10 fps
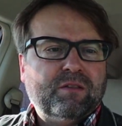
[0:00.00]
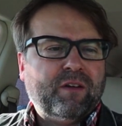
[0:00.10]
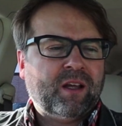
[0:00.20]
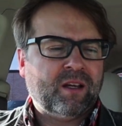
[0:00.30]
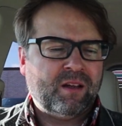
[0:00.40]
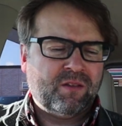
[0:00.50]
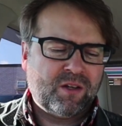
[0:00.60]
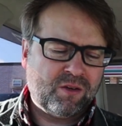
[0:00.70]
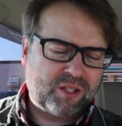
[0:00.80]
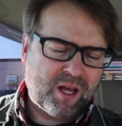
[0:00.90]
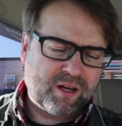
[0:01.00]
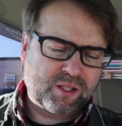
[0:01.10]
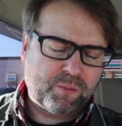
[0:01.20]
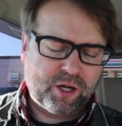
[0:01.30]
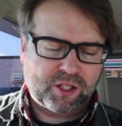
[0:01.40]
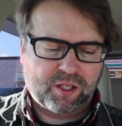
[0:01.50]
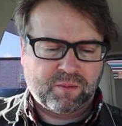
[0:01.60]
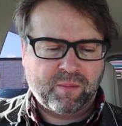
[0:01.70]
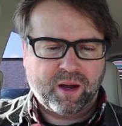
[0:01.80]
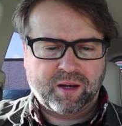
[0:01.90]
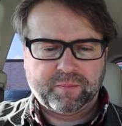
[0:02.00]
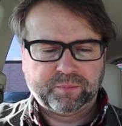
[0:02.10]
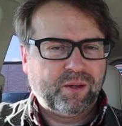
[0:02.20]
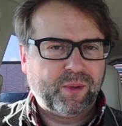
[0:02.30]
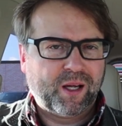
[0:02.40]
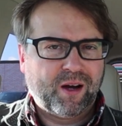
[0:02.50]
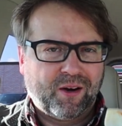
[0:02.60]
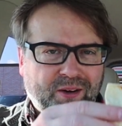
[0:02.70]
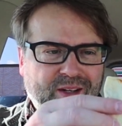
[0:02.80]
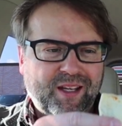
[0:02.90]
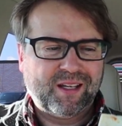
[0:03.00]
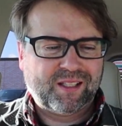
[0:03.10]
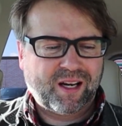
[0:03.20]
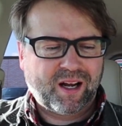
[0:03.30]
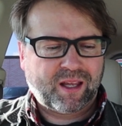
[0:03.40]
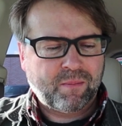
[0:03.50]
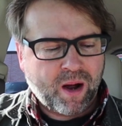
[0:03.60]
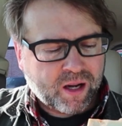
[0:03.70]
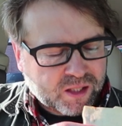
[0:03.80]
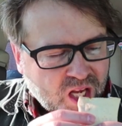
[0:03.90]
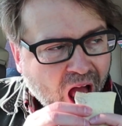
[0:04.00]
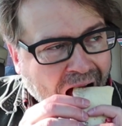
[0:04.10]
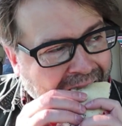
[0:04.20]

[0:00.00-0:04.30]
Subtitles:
if I can even use that expression, but here we go. Itadakimasu.